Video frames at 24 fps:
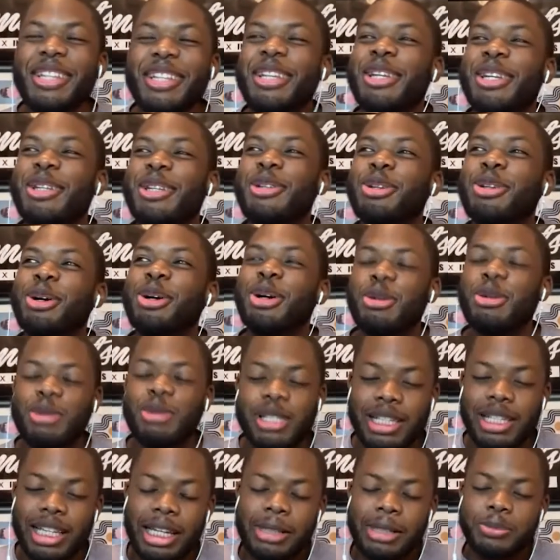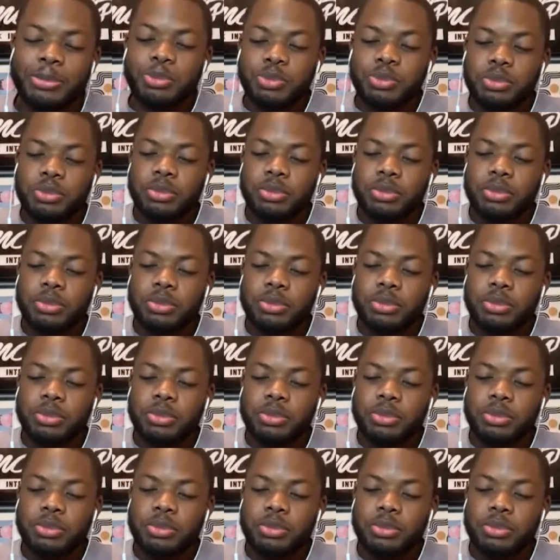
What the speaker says: You know what I'm saying?